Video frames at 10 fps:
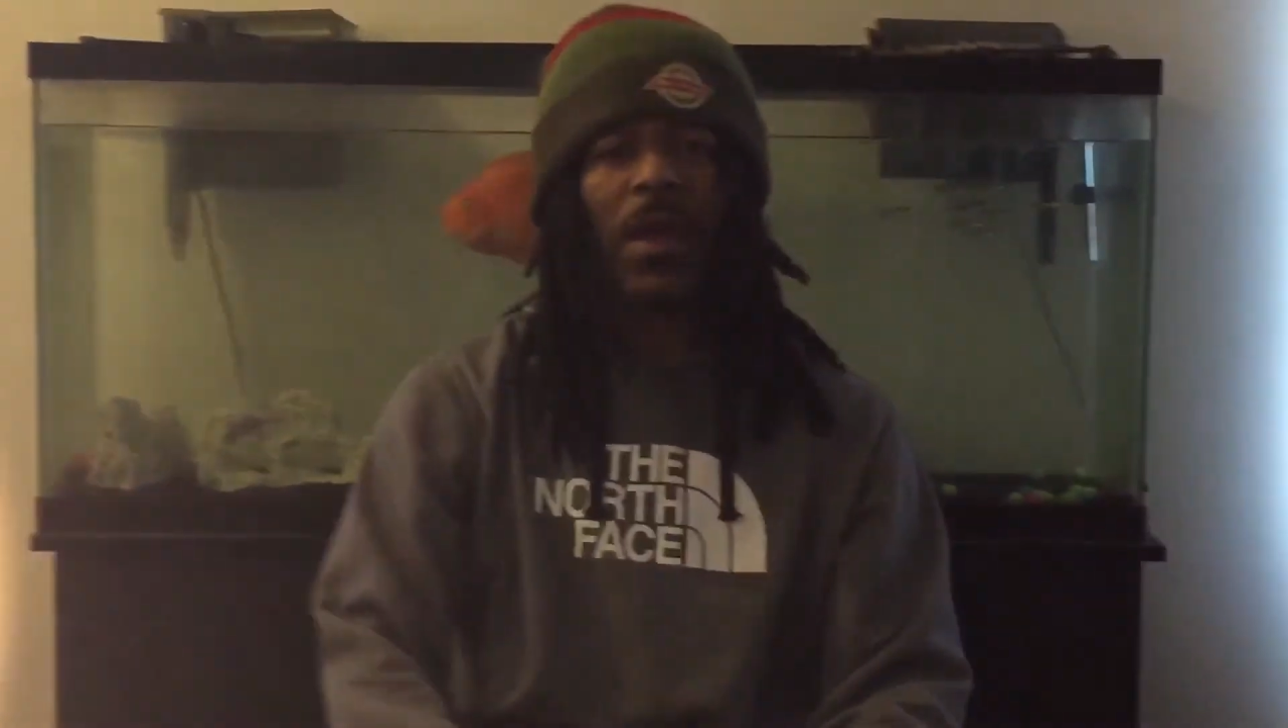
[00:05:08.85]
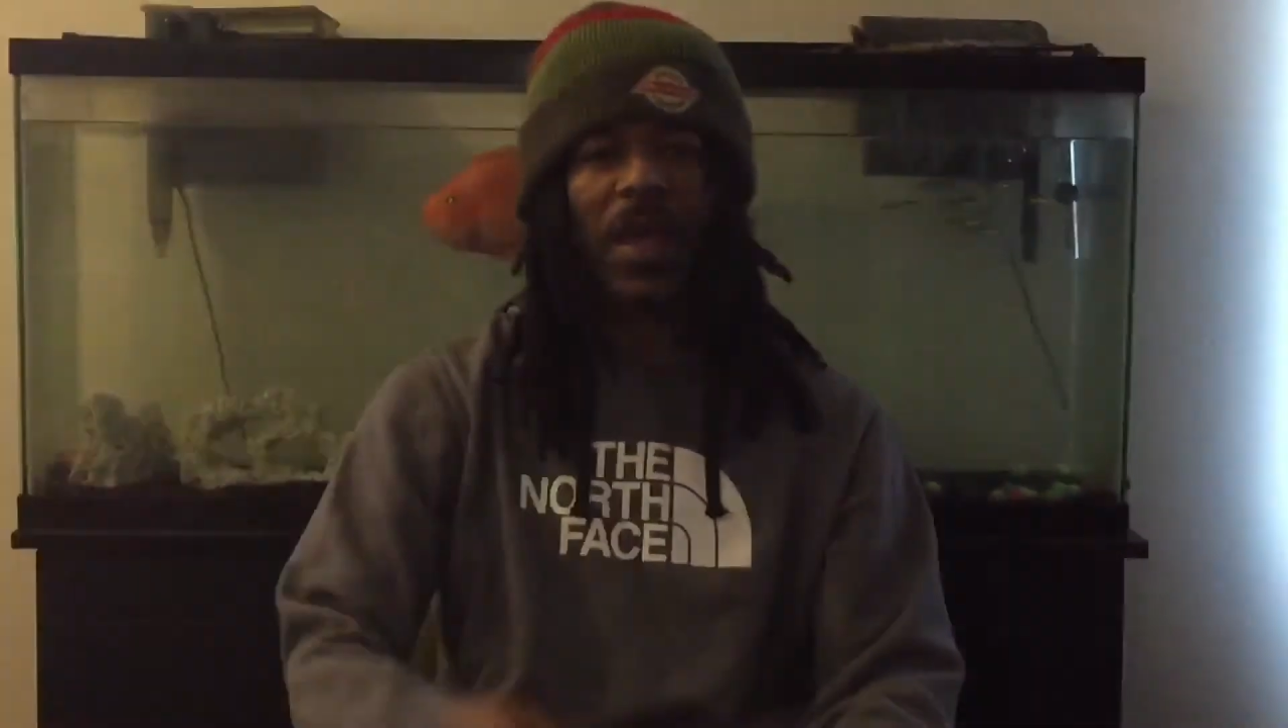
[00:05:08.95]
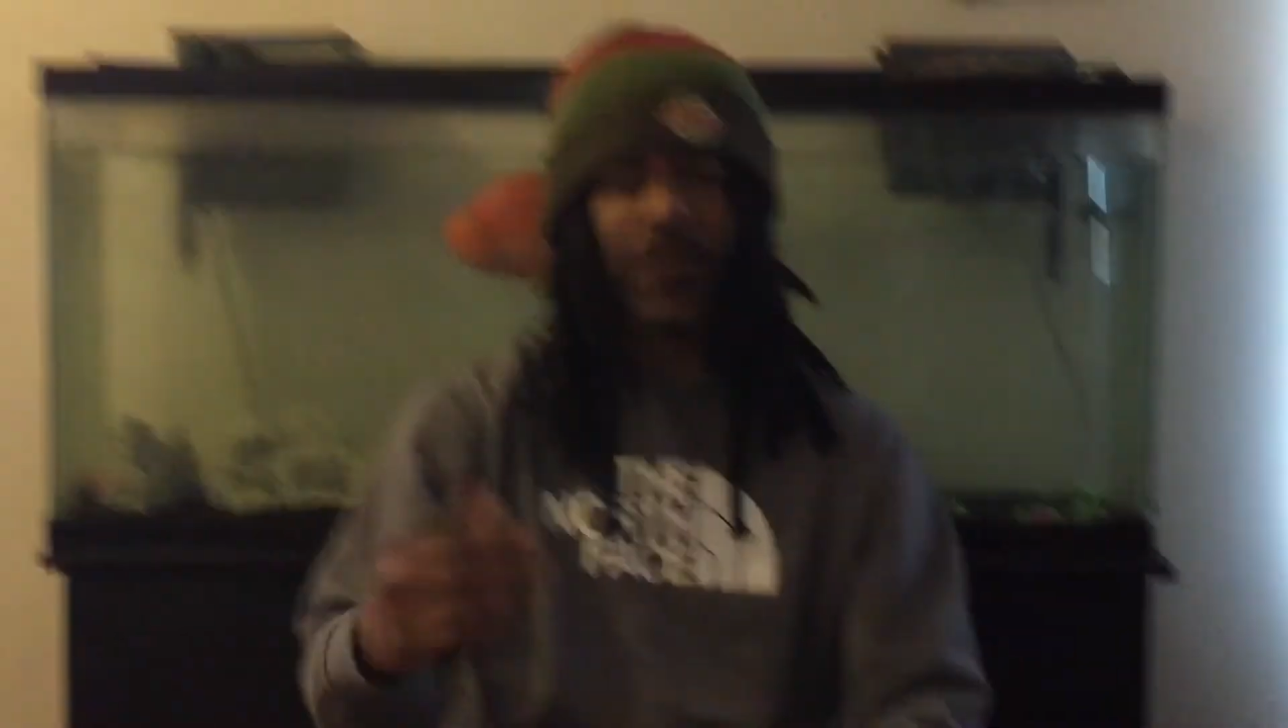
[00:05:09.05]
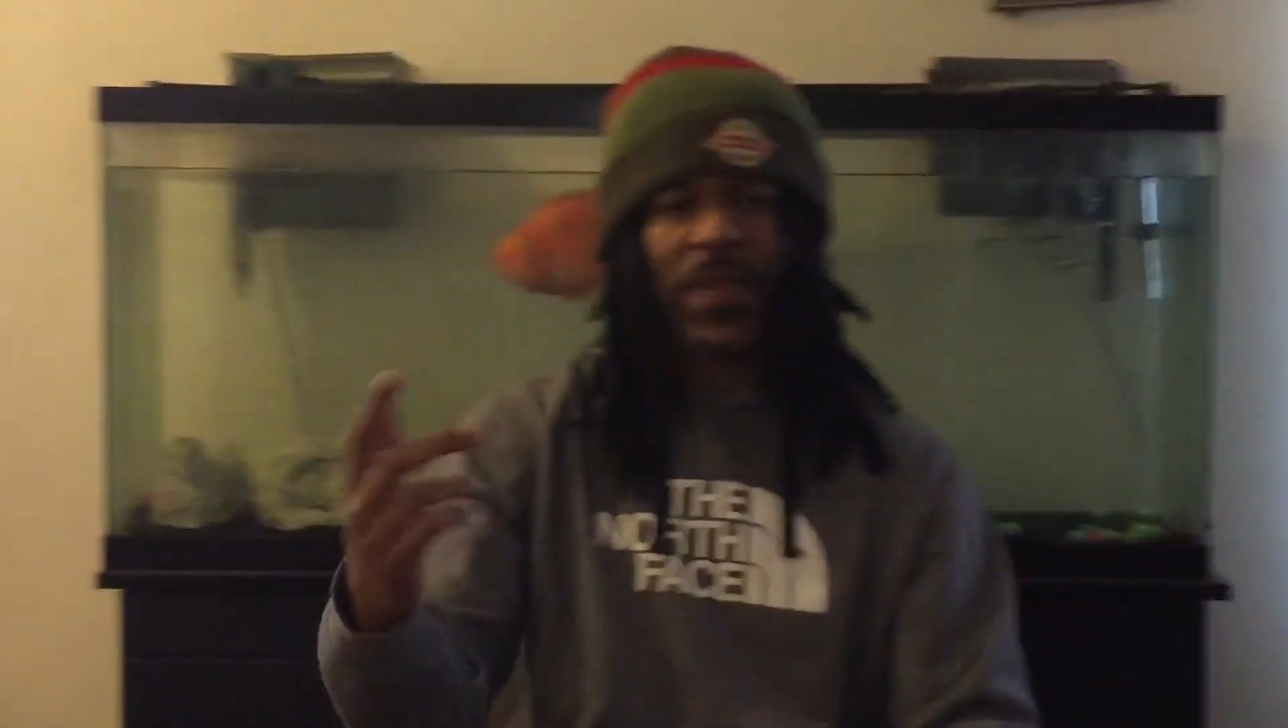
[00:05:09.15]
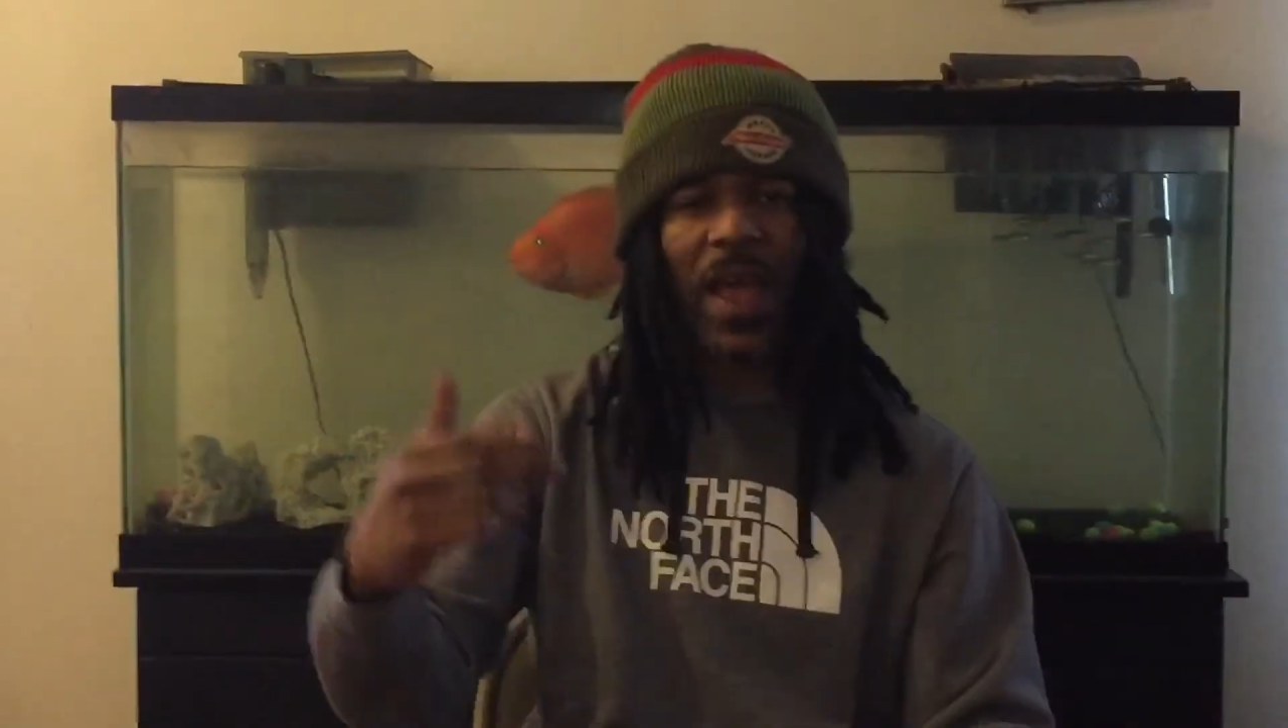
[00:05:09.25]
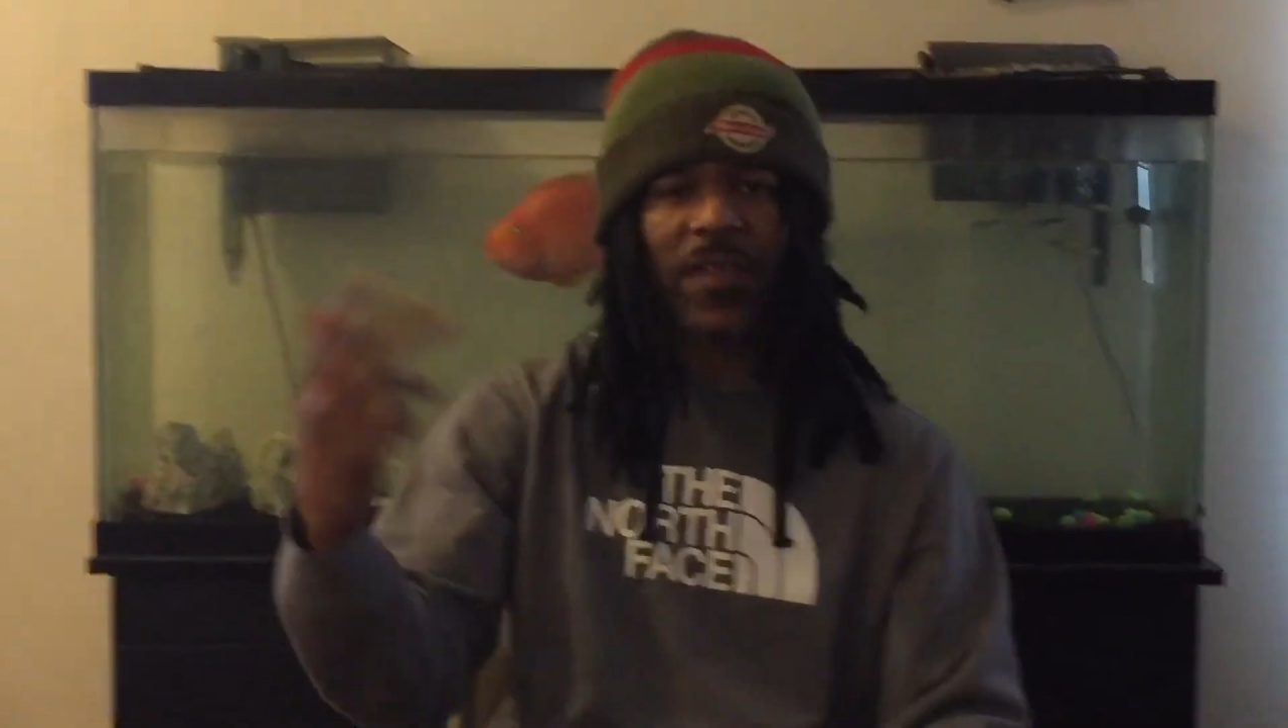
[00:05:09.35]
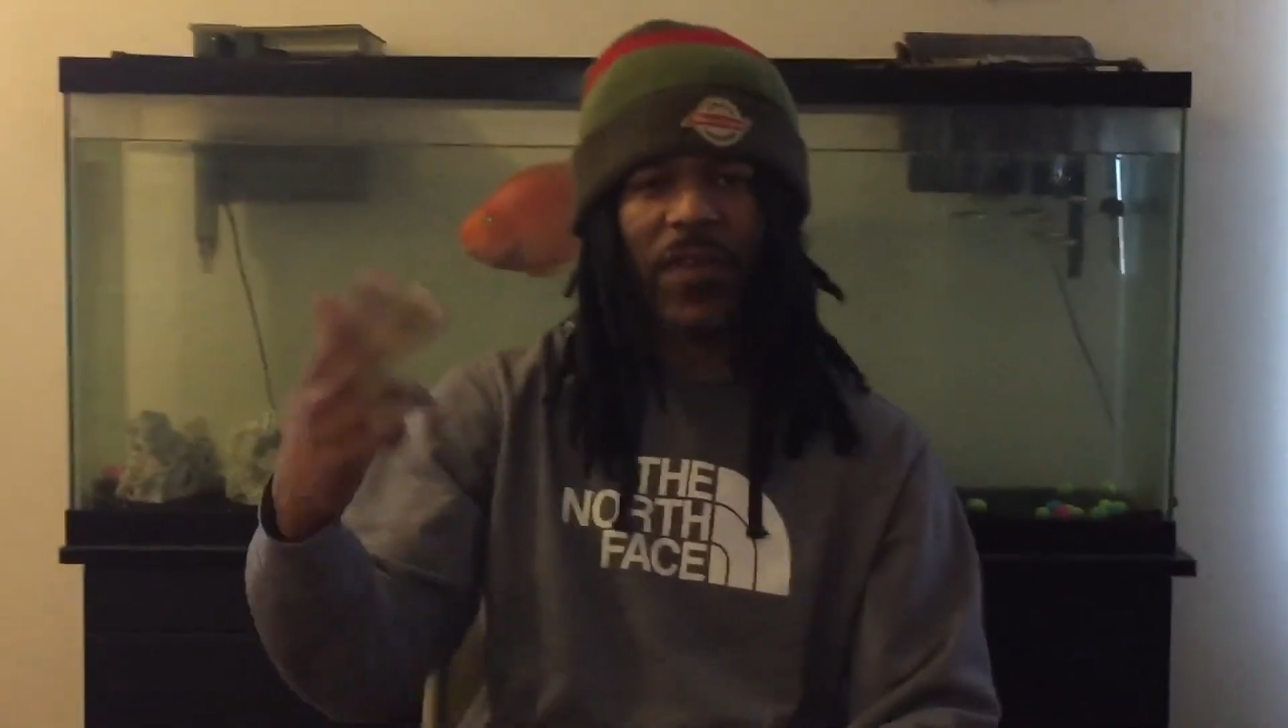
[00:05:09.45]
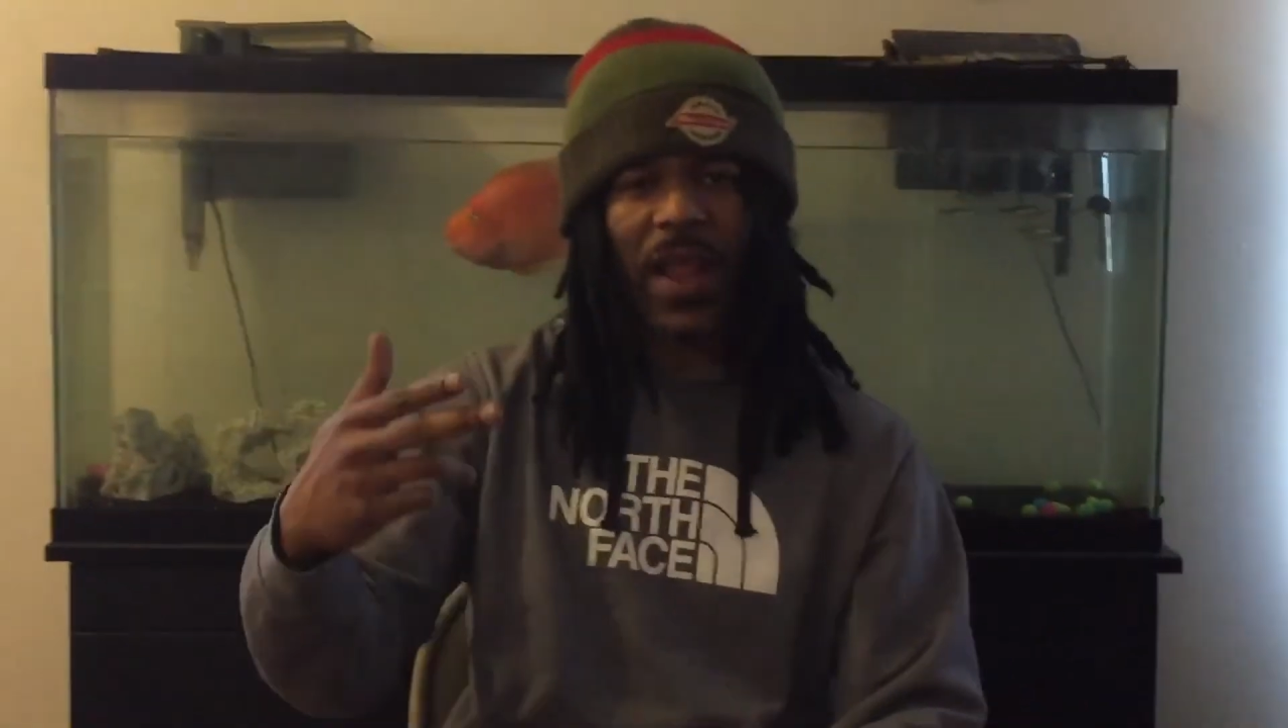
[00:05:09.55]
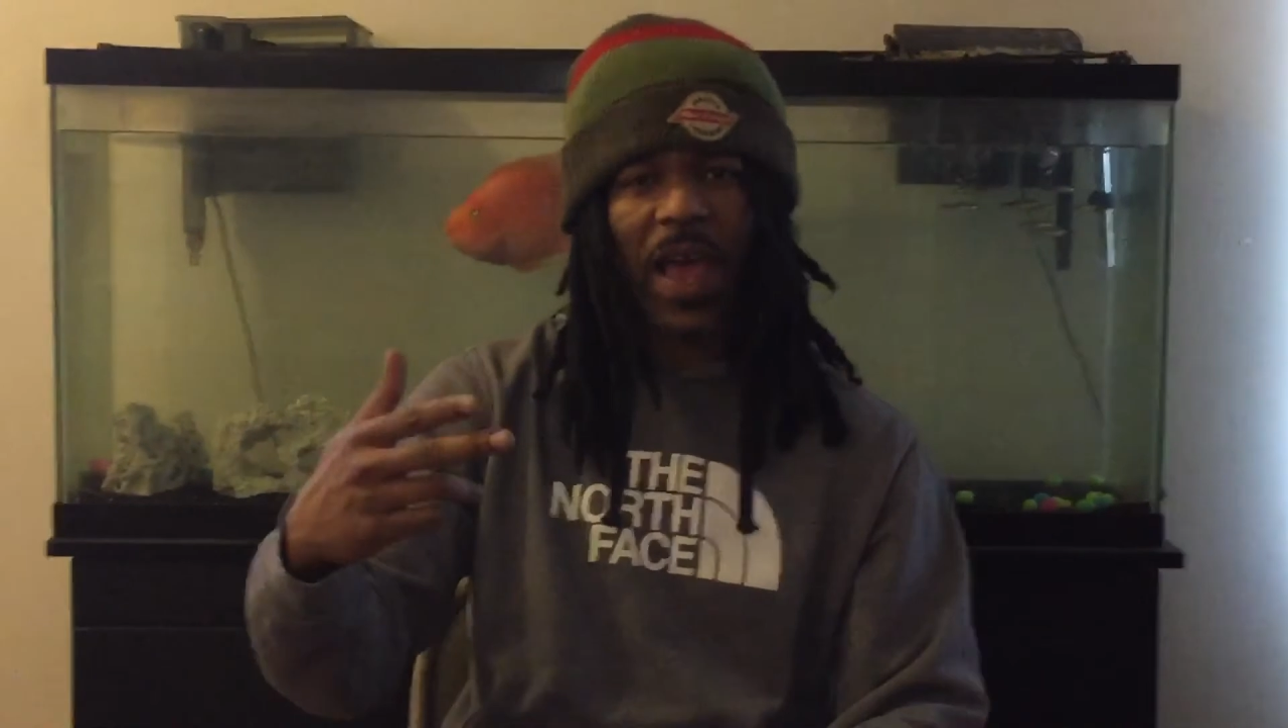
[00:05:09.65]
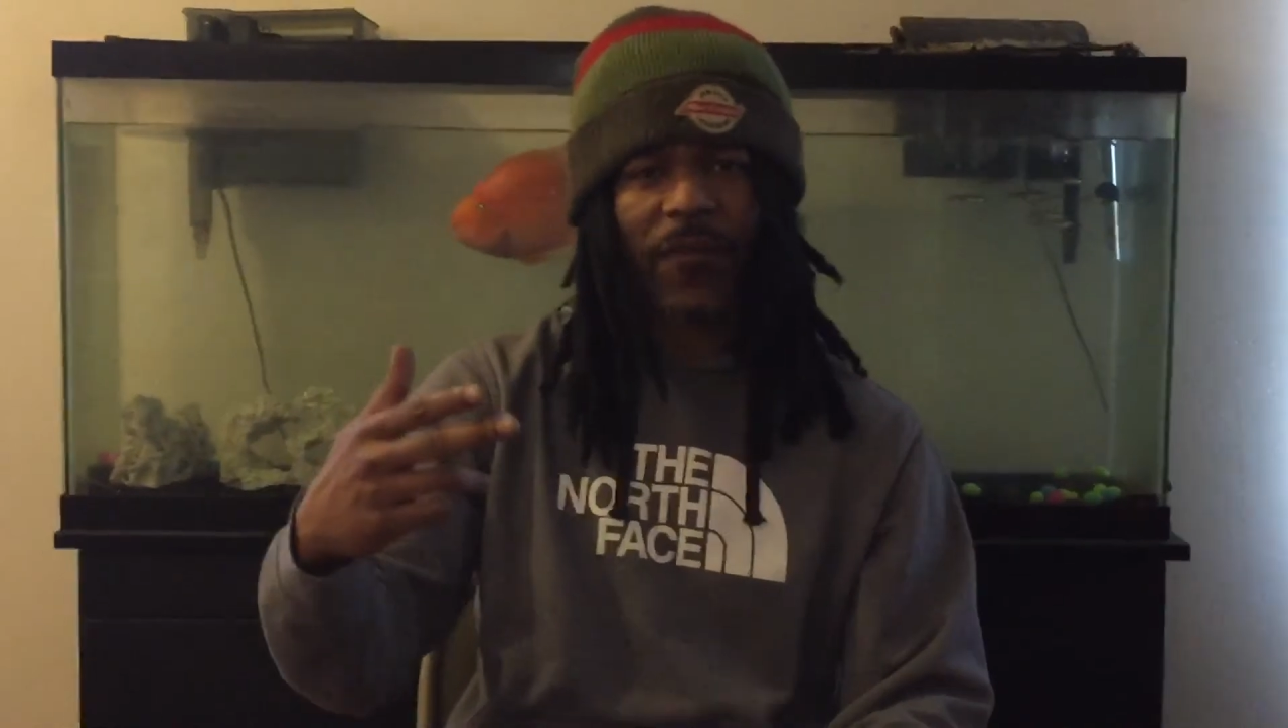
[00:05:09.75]
Give thanks
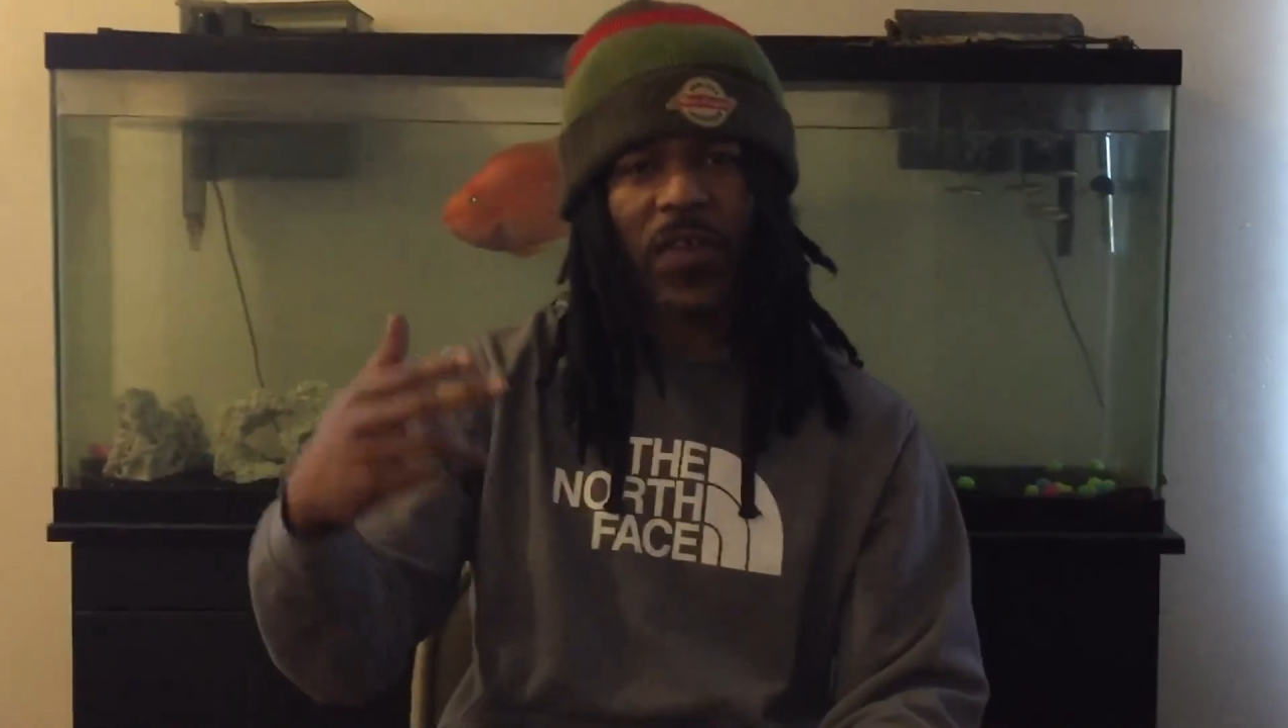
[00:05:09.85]
for life.